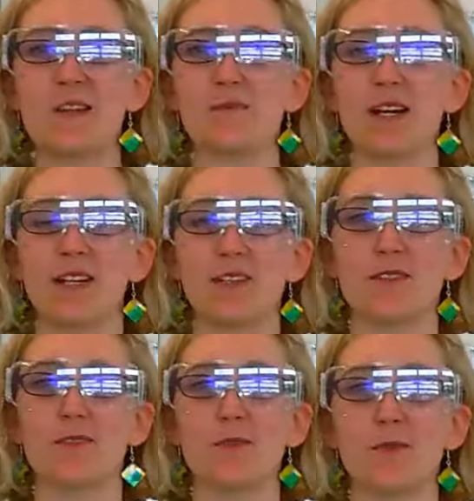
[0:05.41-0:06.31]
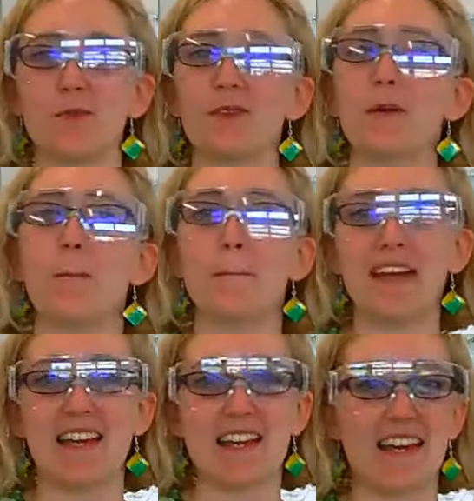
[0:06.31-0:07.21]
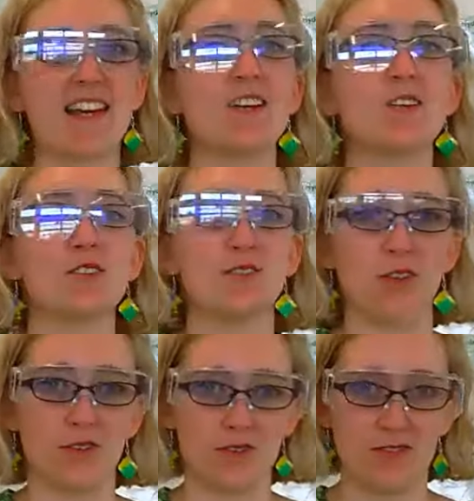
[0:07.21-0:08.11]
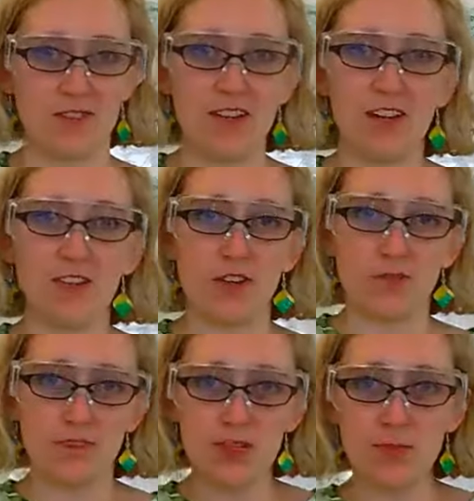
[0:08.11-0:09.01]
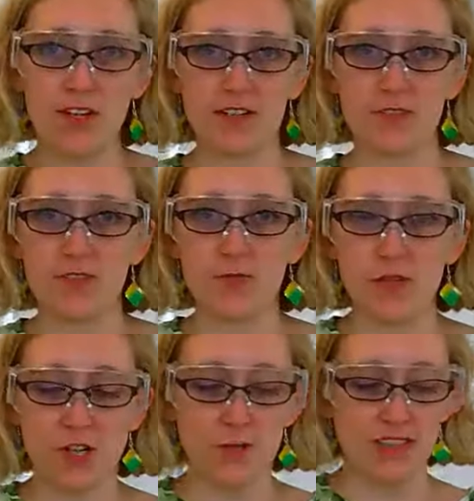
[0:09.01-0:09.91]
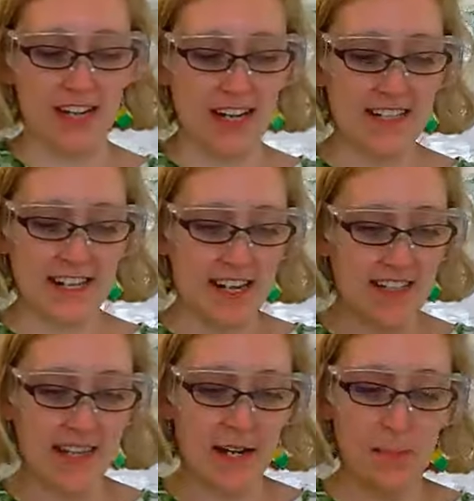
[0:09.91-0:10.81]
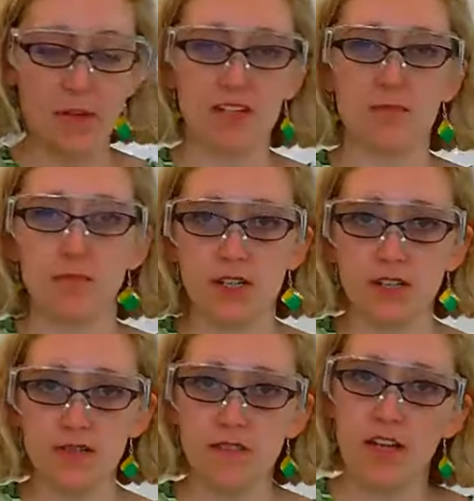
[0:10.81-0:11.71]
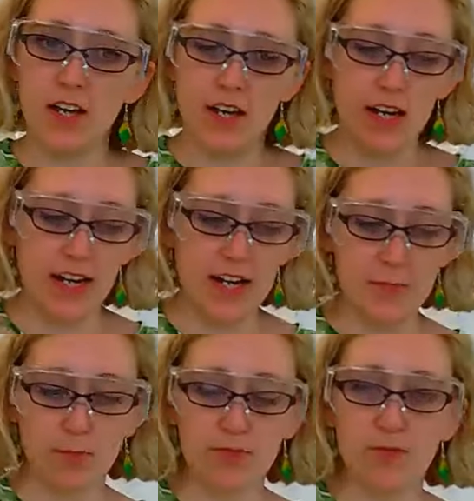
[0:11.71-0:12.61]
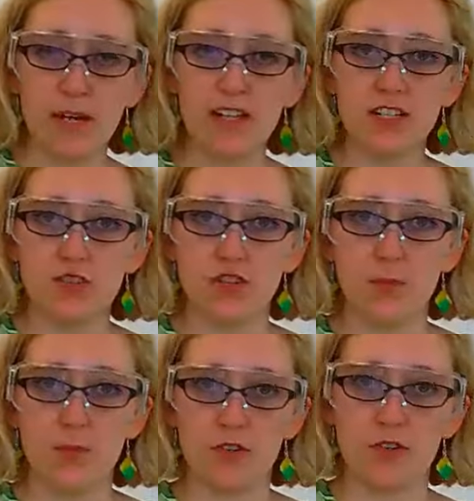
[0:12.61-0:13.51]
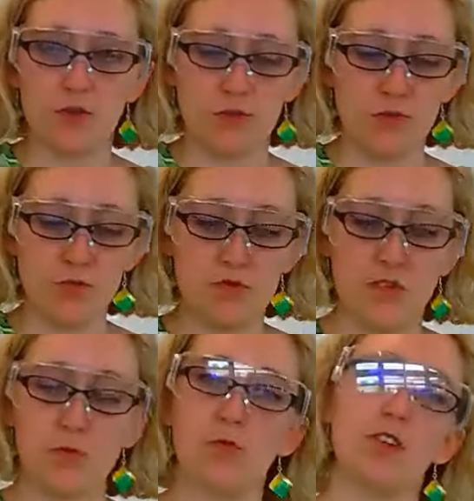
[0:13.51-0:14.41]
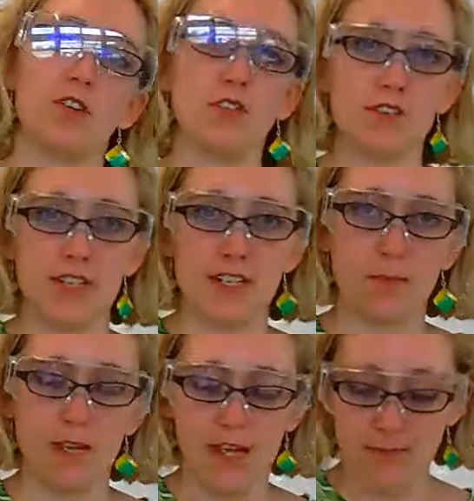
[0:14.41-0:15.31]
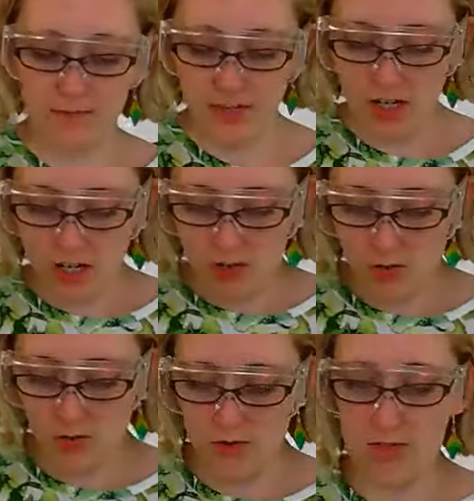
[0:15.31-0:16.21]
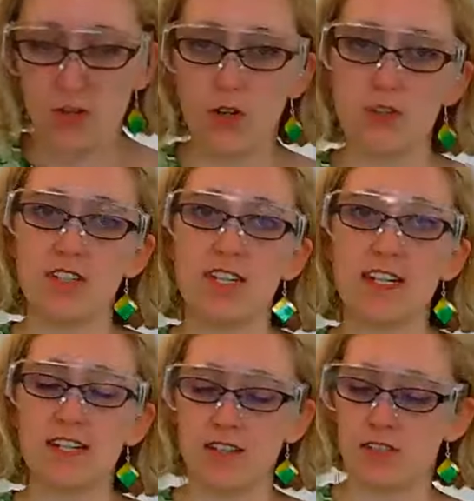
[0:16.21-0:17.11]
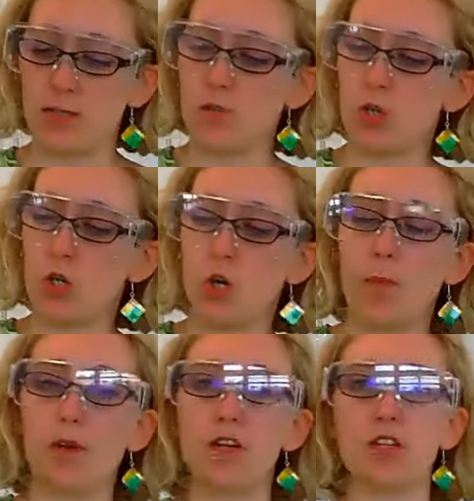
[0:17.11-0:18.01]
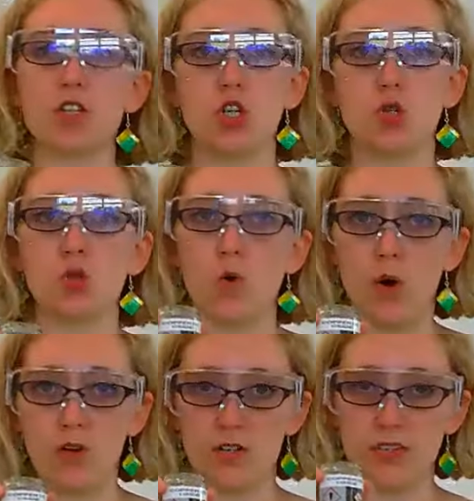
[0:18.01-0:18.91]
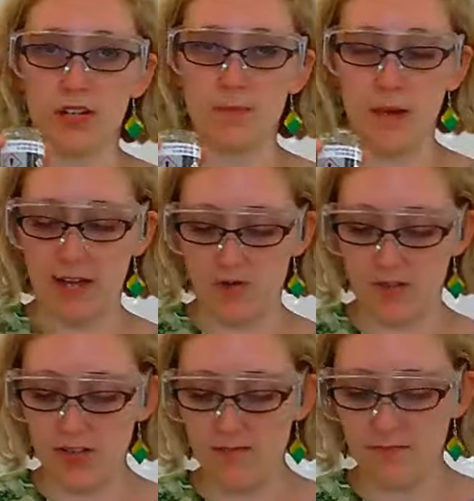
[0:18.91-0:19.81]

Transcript: the practical called making salts. So for this practical, what you will need is a Bunsen burner, a heat-proof mat, a tripod and a gauze, which I've already got set up here. You're also going to need some copper 2 oxide powder